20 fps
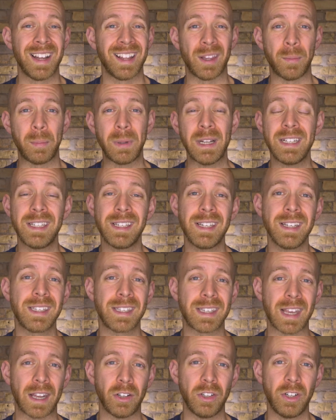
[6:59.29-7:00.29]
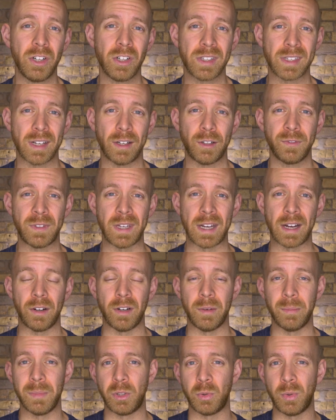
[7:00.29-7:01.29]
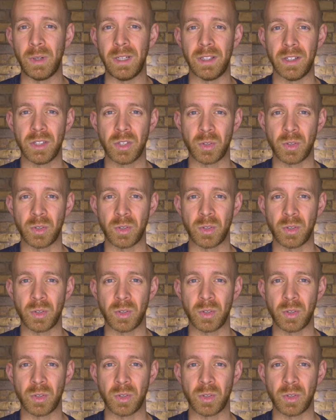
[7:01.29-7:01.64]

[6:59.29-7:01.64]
The place to settle yourself down in between the